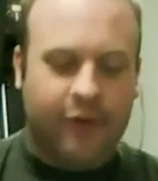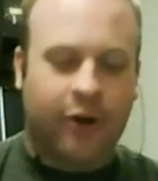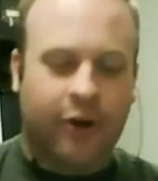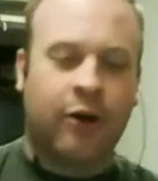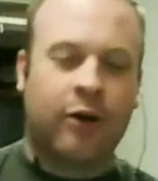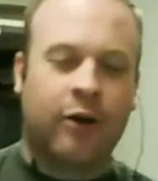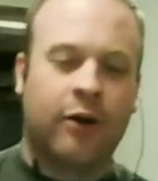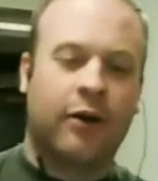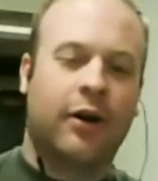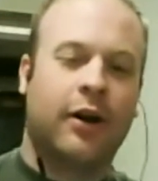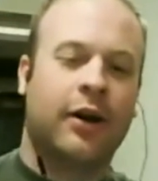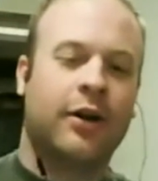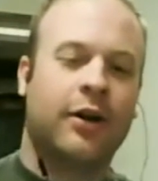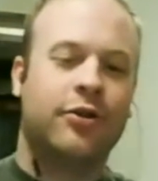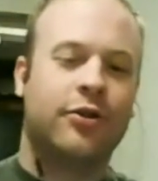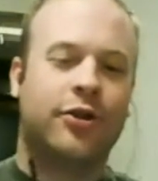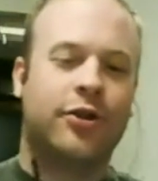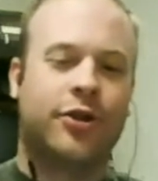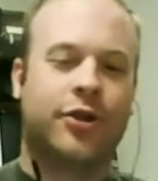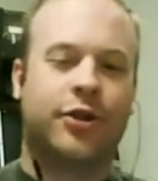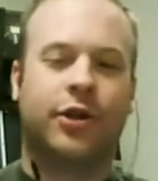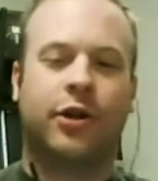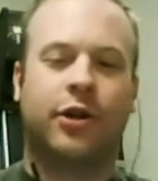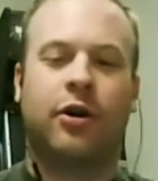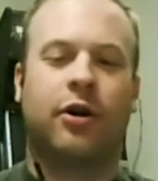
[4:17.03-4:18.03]

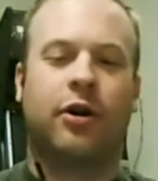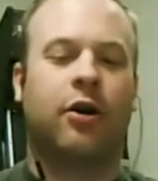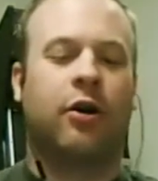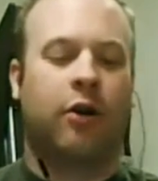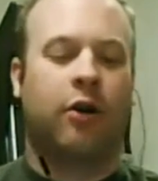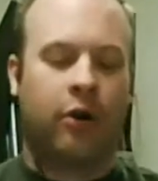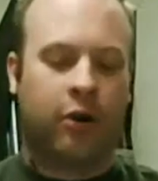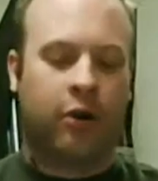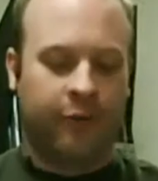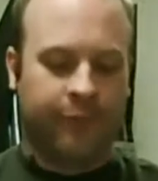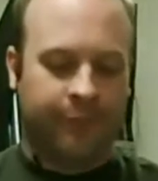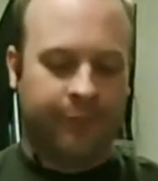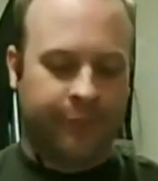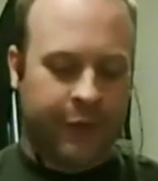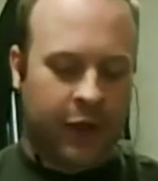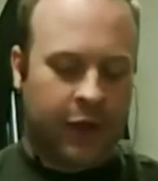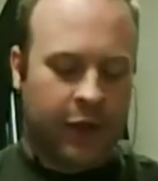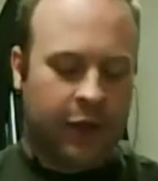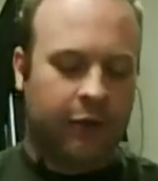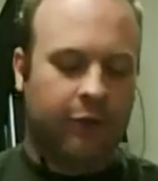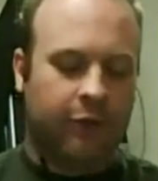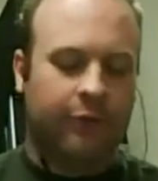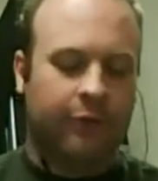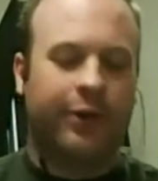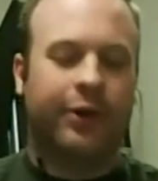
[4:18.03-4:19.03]
unsure
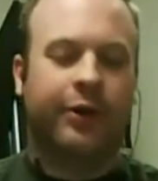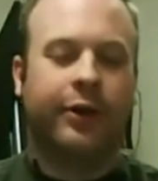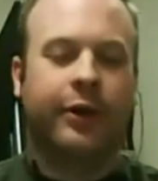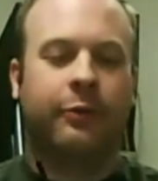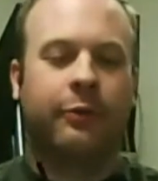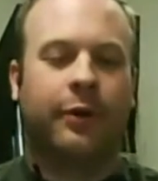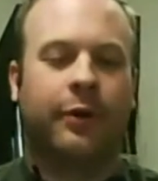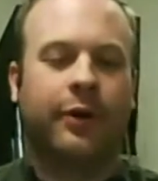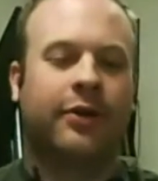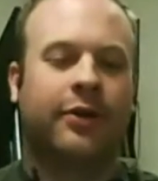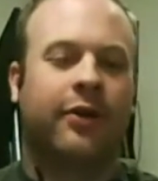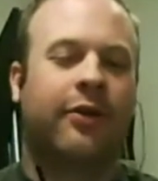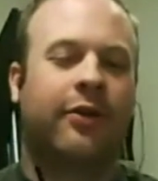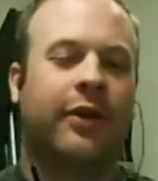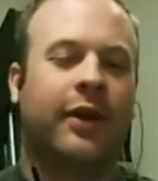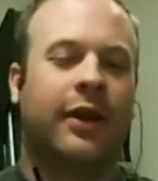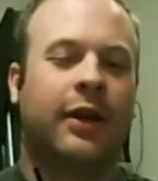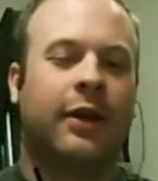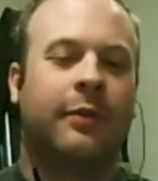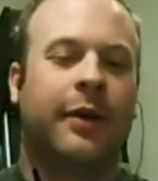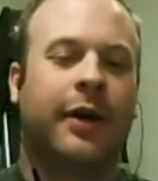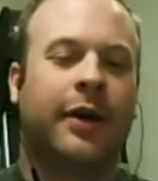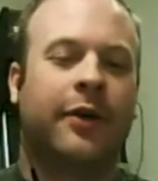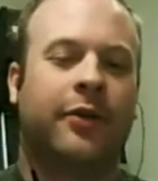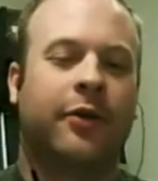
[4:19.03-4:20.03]
really what to
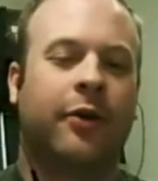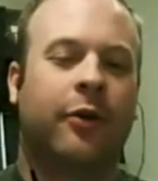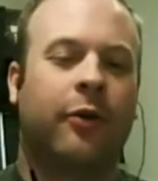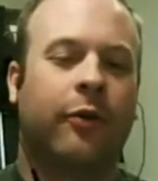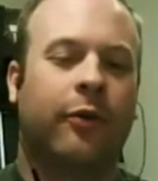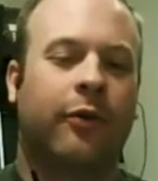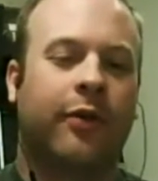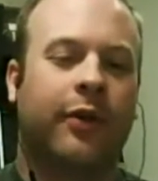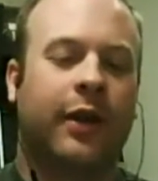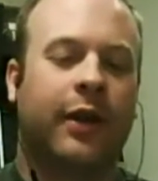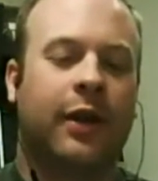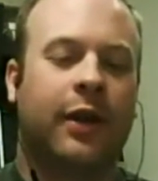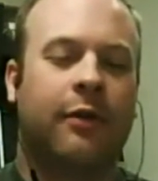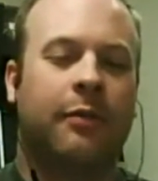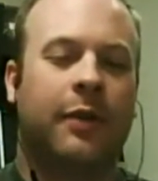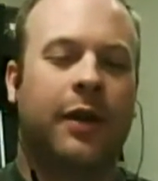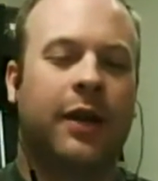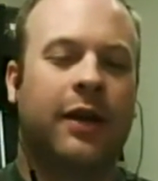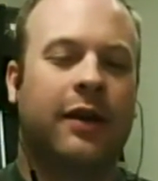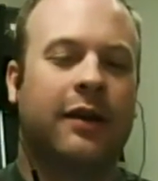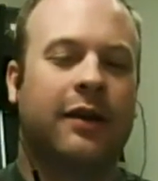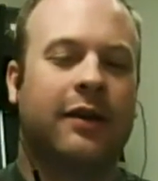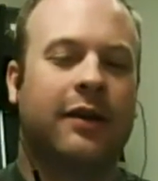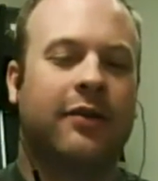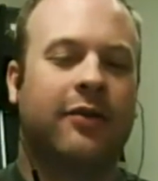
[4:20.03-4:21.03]
think about the whole thing,
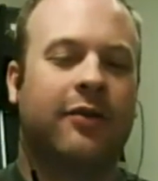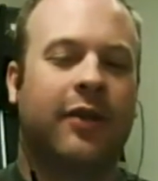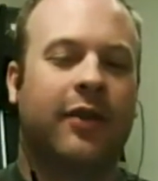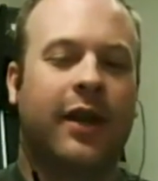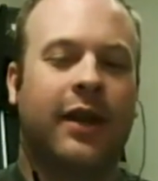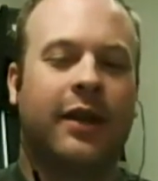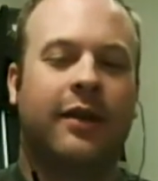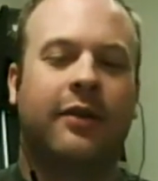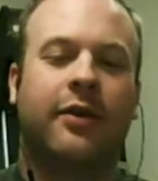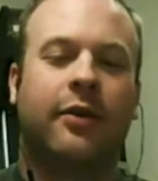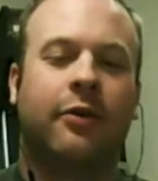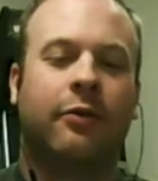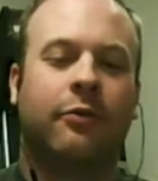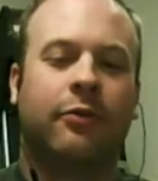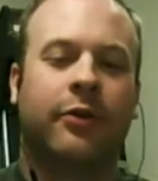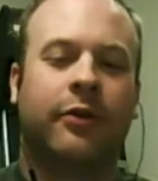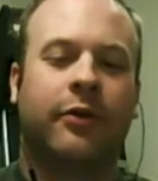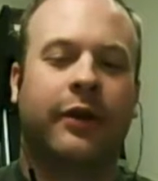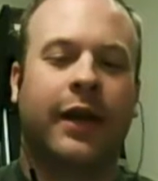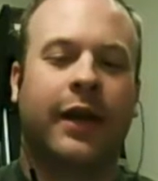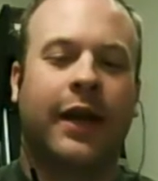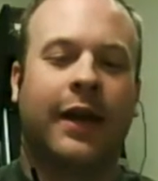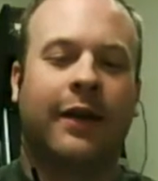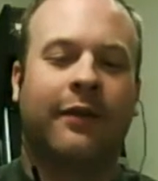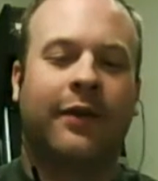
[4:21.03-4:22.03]
because they don't
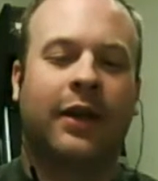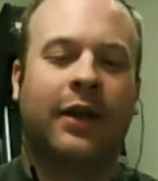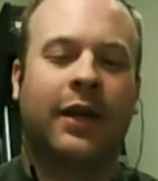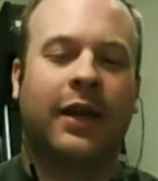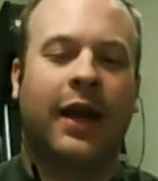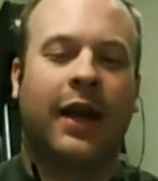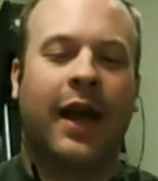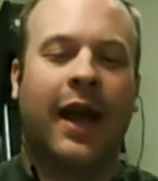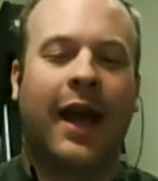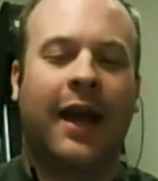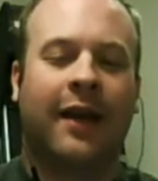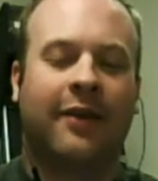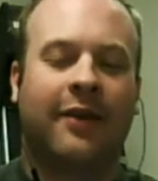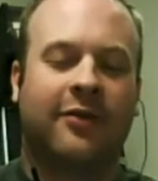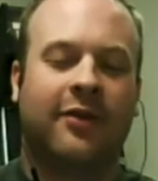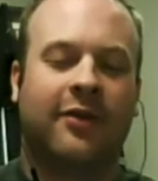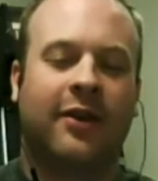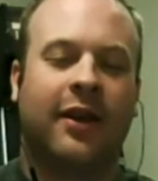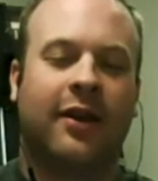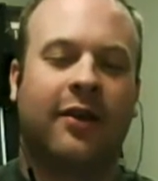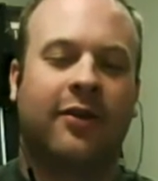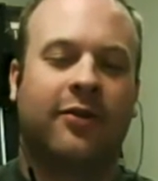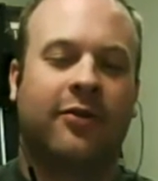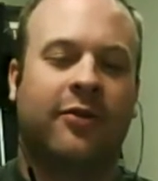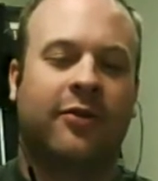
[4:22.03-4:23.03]
really have any
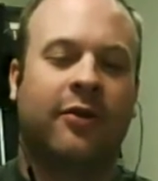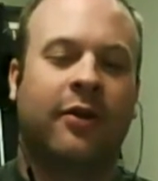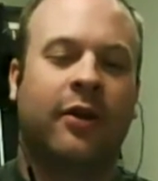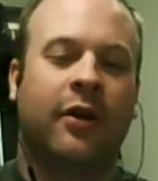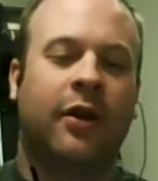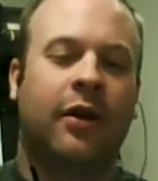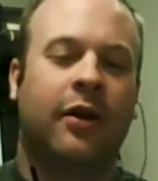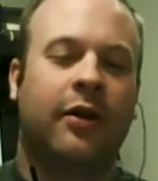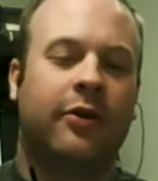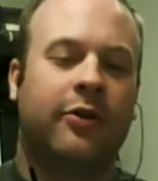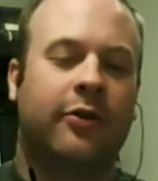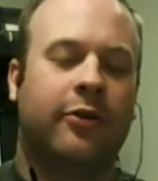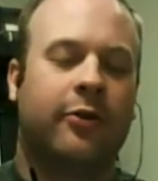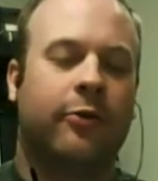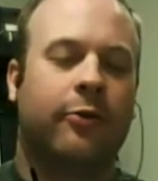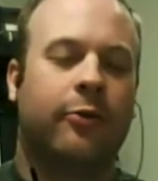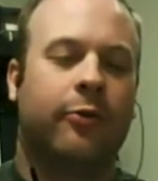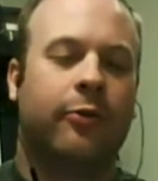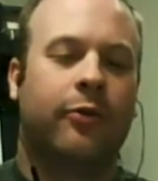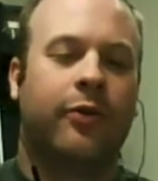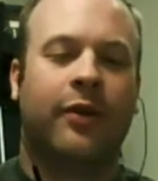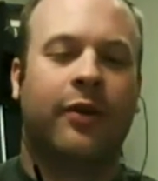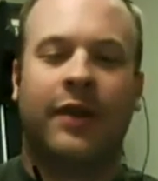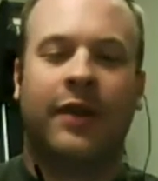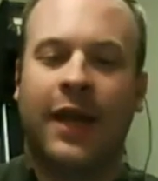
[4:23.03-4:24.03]
access
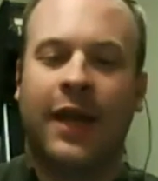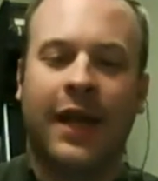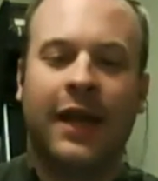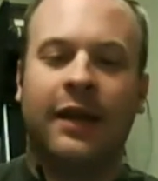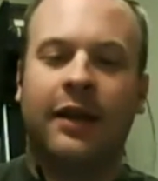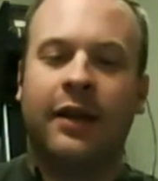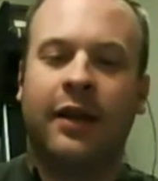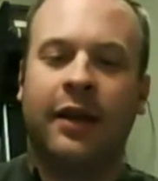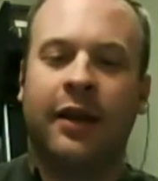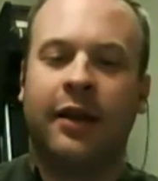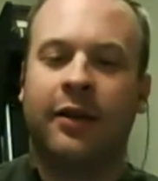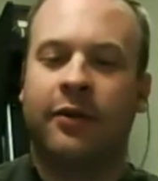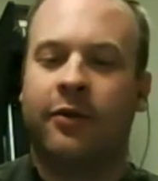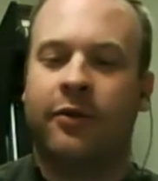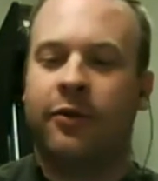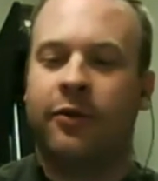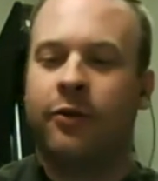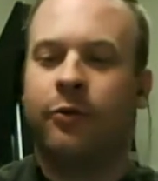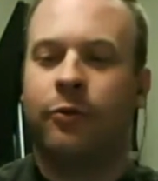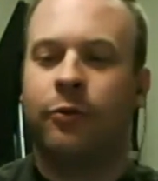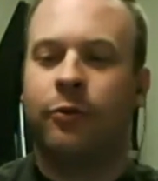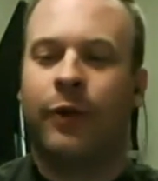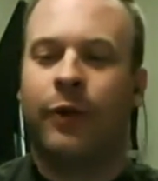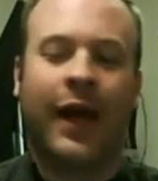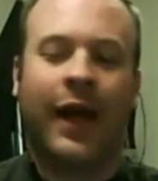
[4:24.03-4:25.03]
to the data
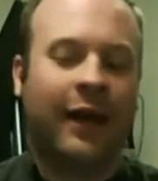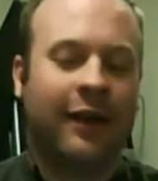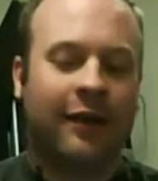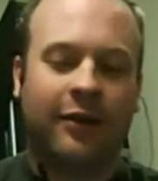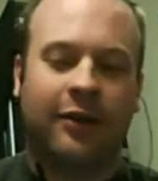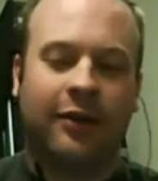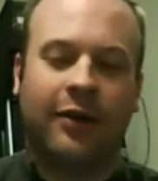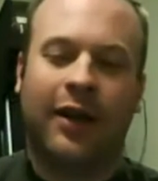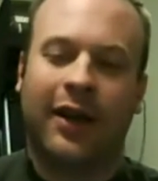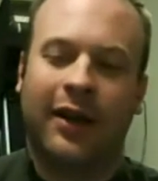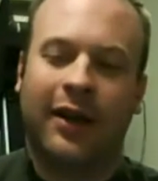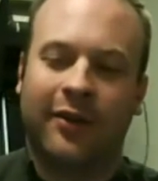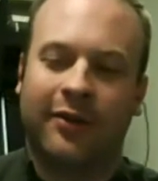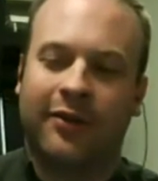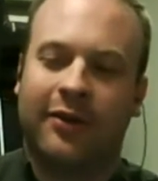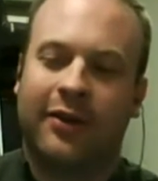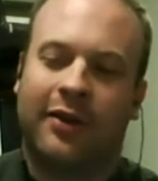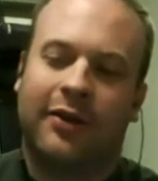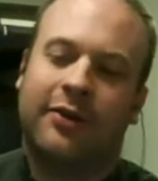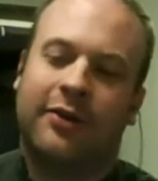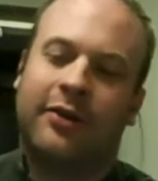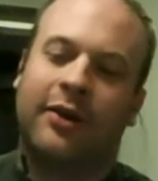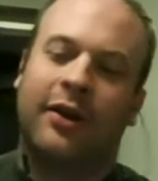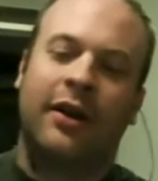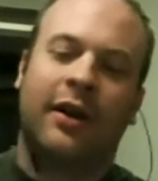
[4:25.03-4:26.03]
to analyze
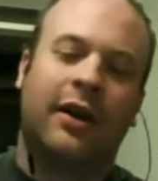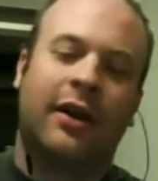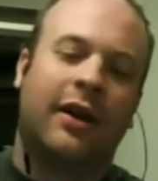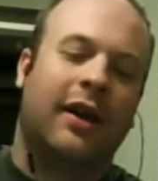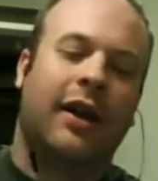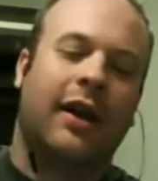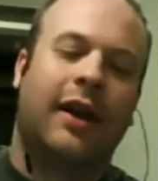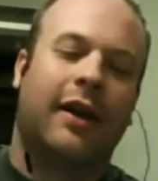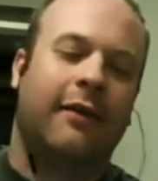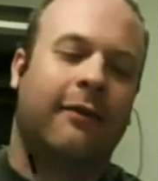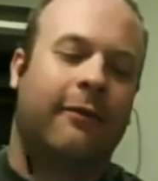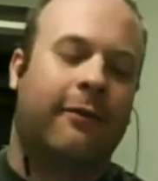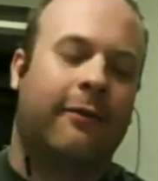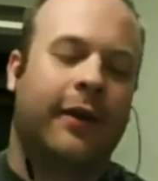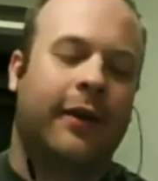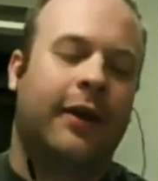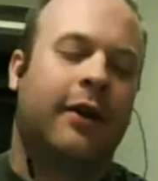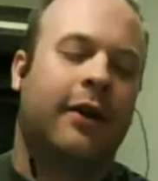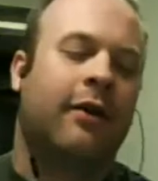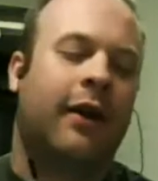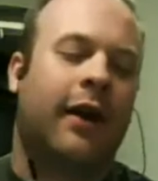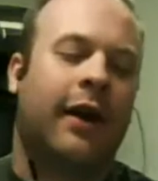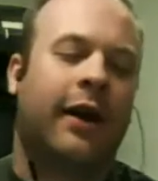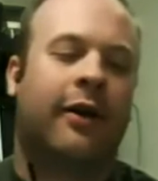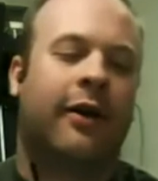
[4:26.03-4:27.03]
it and
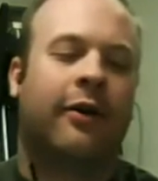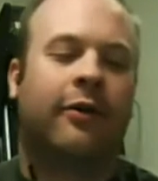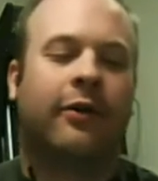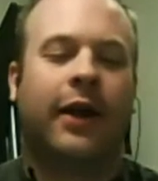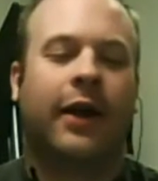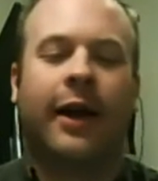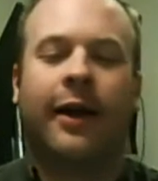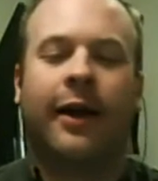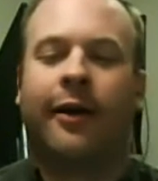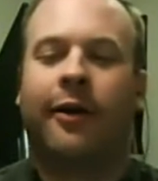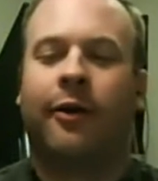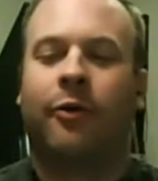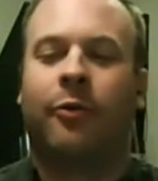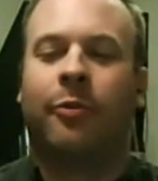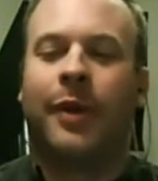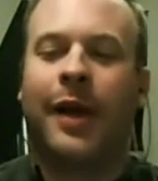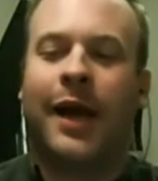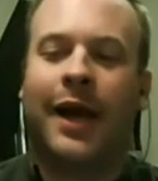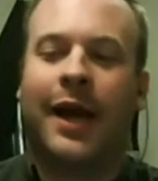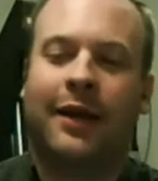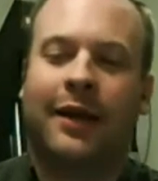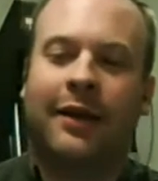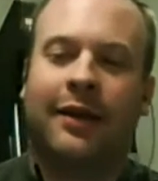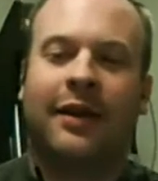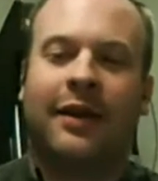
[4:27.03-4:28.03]
figure out how
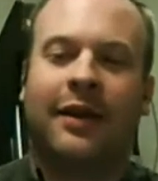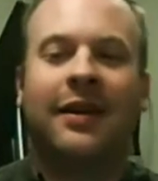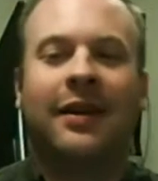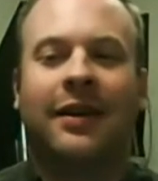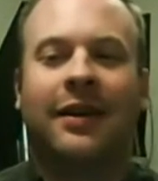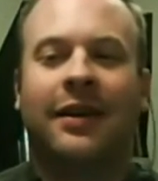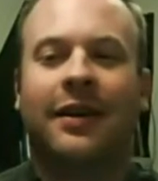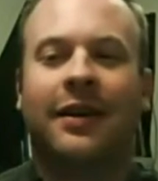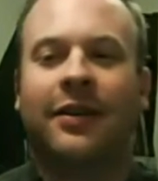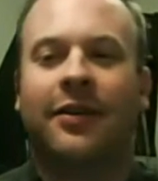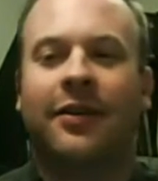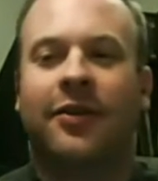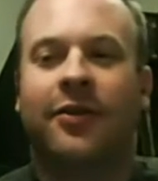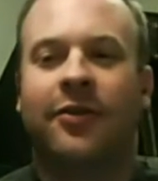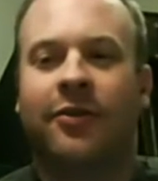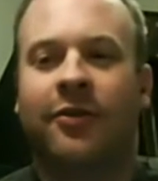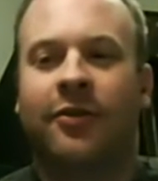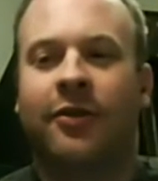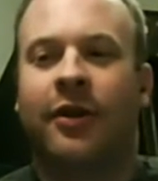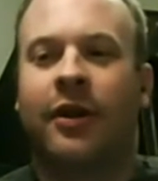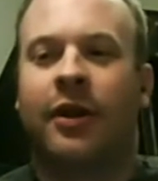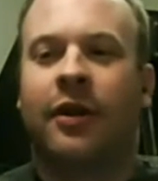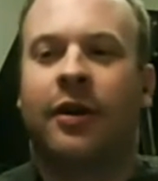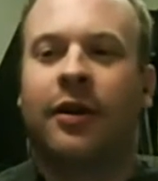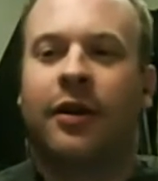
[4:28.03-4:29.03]
bad it
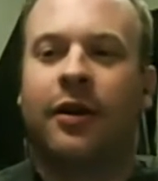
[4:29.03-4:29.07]
is.